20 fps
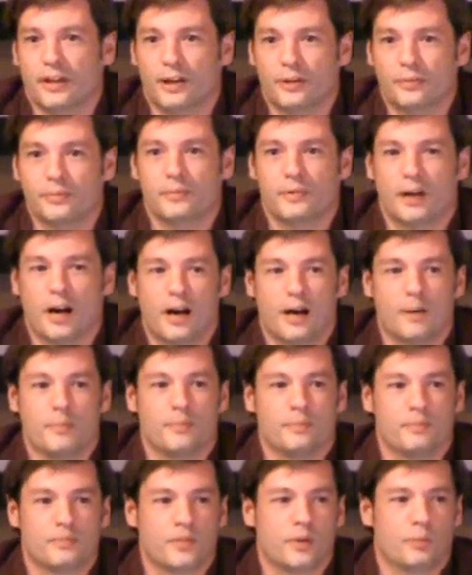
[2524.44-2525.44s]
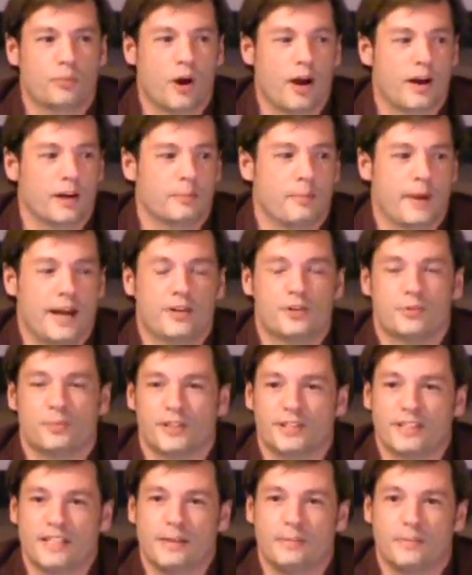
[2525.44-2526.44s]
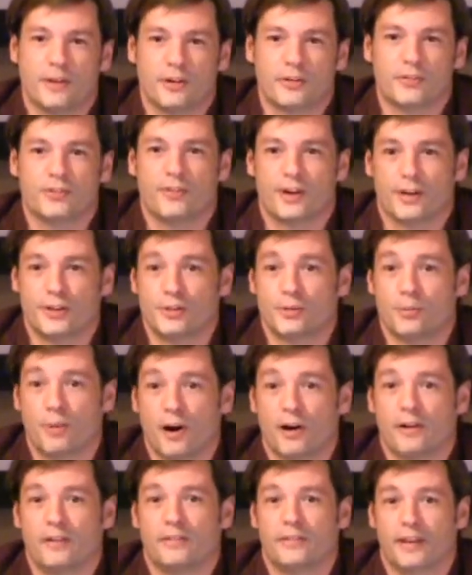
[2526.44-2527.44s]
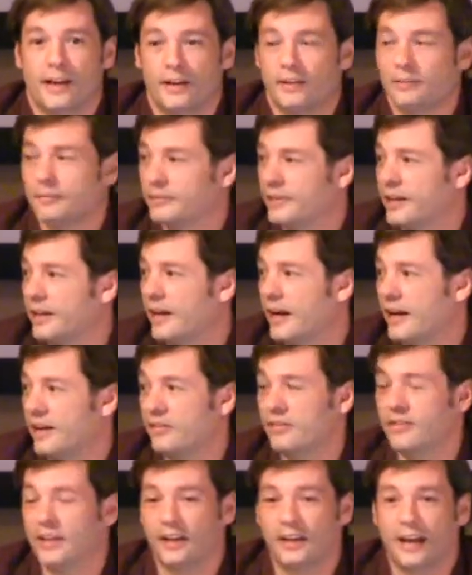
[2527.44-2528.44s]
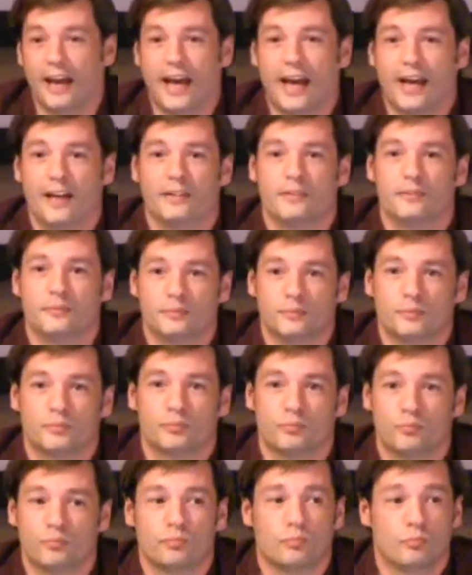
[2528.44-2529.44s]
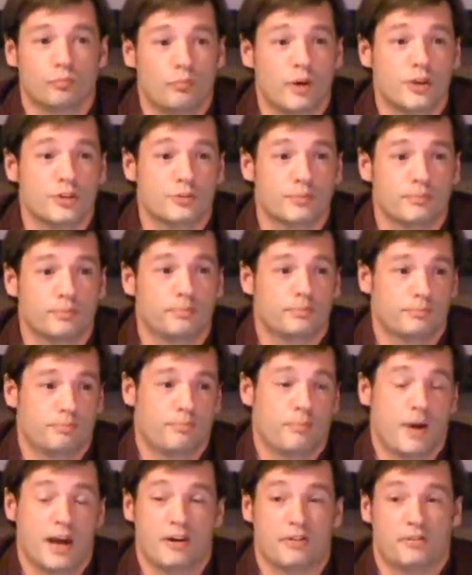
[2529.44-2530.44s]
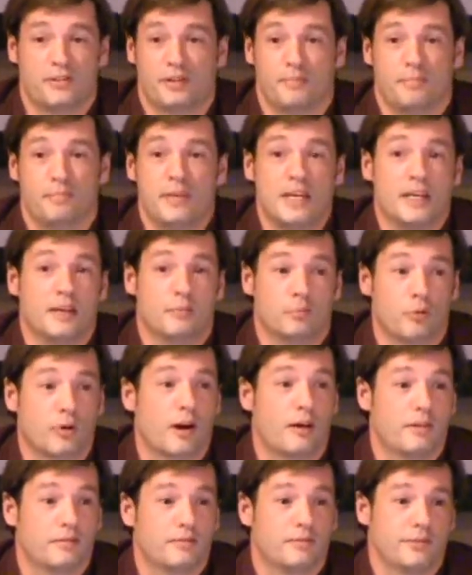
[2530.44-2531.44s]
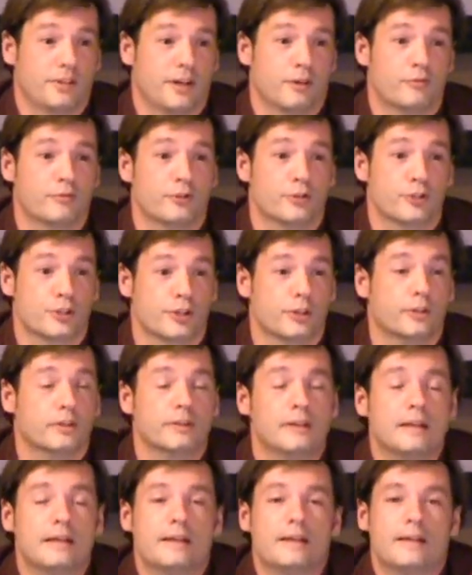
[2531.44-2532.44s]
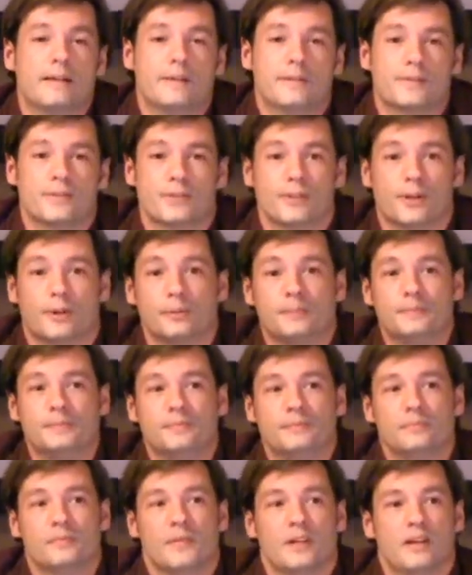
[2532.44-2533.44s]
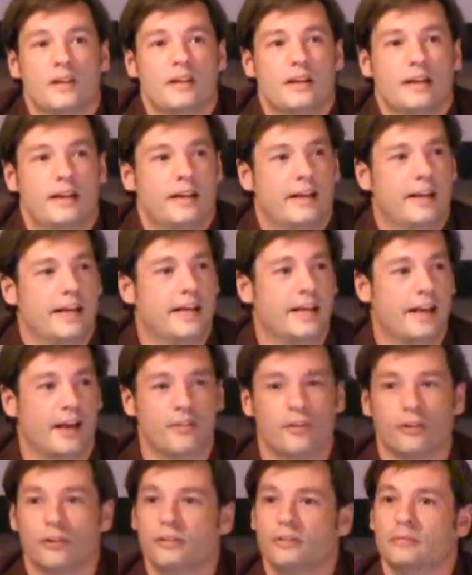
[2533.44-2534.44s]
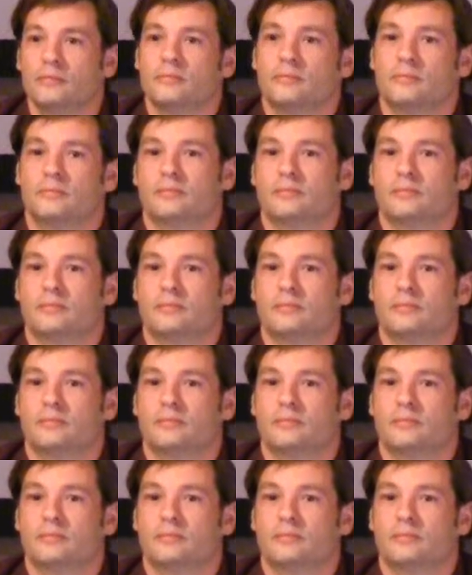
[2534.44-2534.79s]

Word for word: You know, um, the product management team there is very smart, and they, they kind of think ahead much better than me, you know, for sure. So any other?